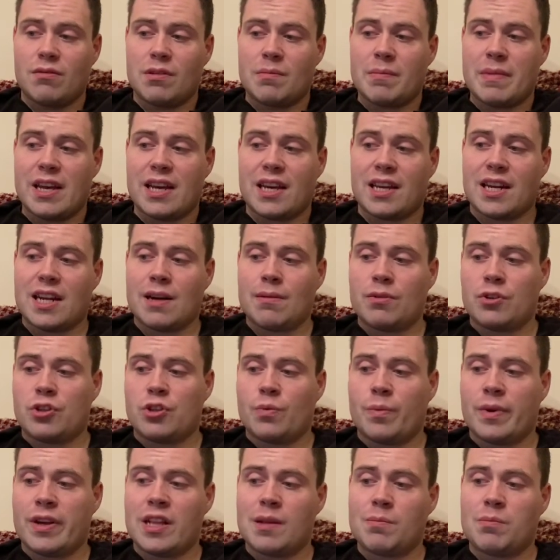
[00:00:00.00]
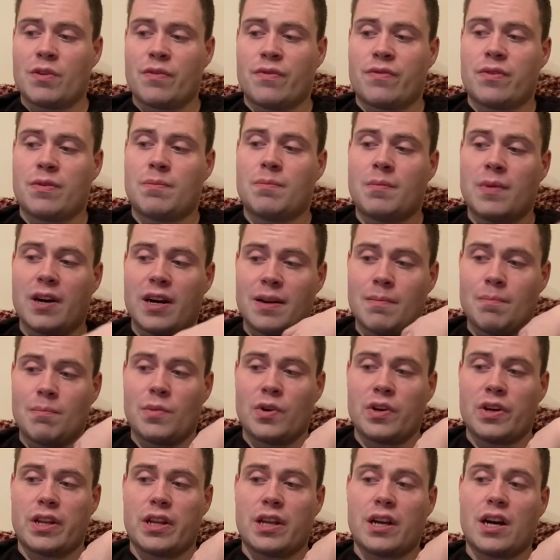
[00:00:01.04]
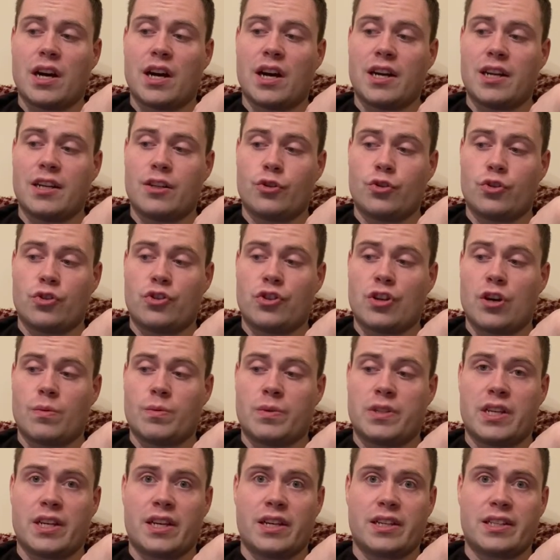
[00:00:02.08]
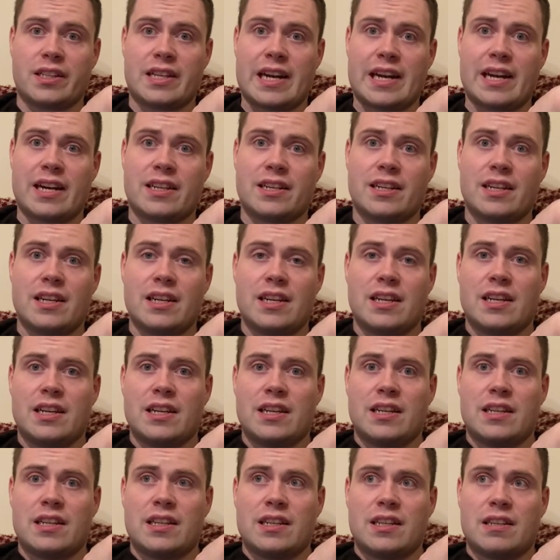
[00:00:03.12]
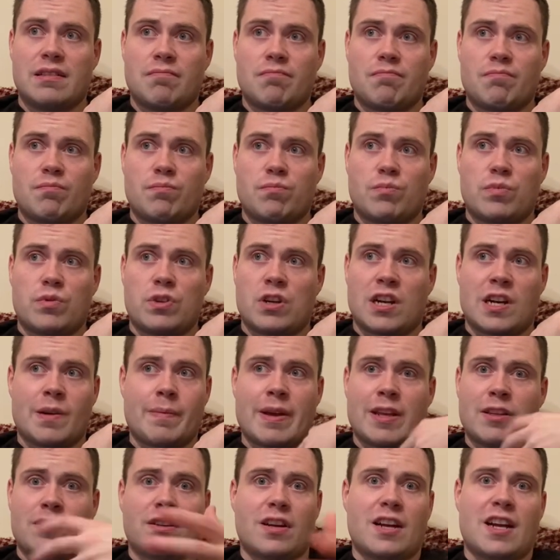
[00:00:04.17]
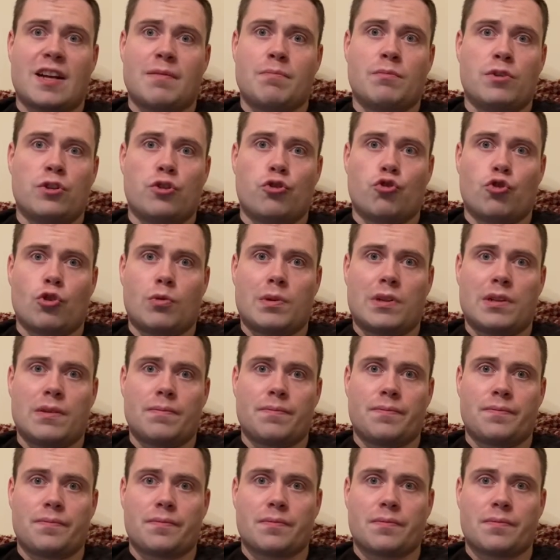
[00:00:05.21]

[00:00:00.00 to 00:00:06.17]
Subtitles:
We'll make it out what you will. But for my money, I just don't think that Conor Benn's going to have much trouble.